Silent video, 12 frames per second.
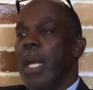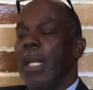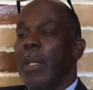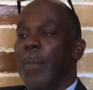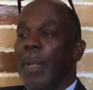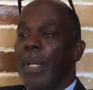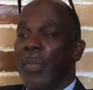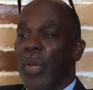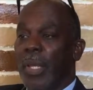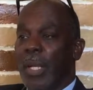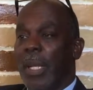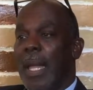it depends
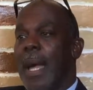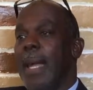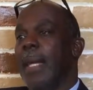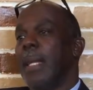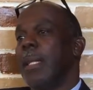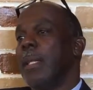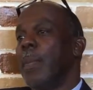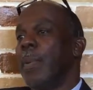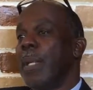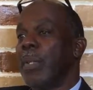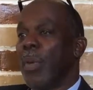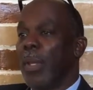on the client, it
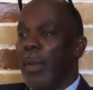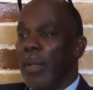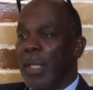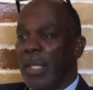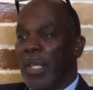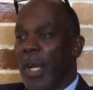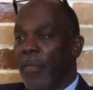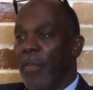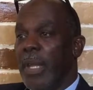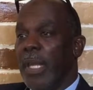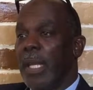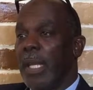depends on the
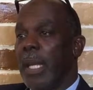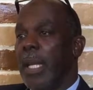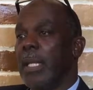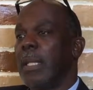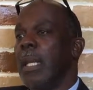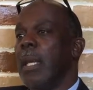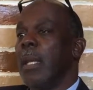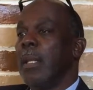discovery in the case,